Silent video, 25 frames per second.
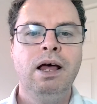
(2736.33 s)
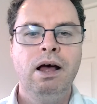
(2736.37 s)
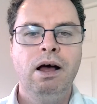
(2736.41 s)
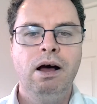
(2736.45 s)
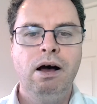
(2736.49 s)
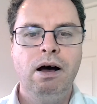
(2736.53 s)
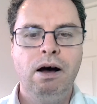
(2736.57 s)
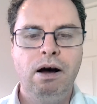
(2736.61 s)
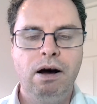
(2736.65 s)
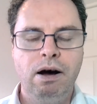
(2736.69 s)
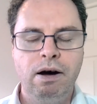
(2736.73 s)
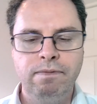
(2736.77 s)

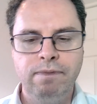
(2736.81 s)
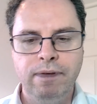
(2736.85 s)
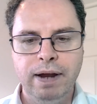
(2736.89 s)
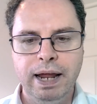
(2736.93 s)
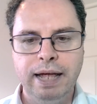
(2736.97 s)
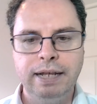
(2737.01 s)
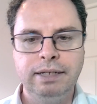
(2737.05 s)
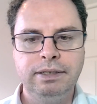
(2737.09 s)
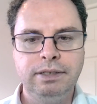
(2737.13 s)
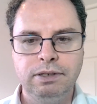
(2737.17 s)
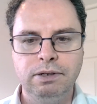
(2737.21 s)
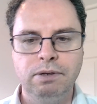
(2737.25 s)
of
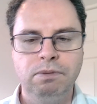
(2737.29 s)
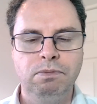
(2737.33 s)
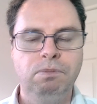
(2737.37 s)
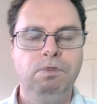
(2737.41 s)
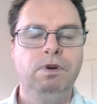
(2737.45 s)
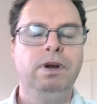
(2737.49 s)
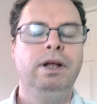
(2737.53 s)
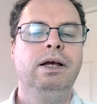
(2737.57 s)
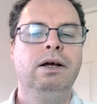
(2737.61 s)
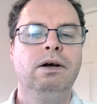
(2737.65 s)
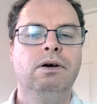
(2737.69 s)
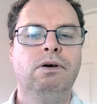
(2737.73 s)
Leinster
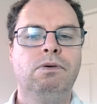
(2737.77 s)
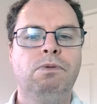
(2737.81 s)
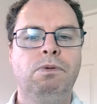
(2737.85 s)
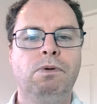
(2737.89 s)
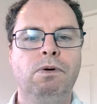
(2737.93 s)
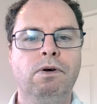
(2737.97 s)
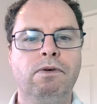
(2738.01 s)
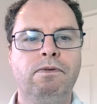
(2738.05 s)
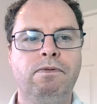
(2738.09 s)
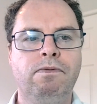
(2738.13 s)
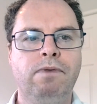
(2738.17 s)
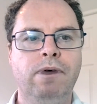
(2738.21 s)
winning a
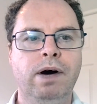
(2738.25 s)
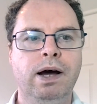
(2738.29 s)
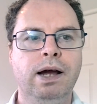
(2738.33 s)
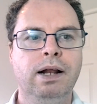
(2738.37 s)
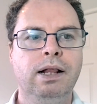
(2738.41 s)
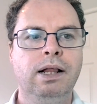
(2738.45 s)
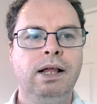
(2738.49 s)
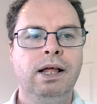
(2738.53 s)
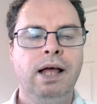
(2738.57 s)
quarterfinal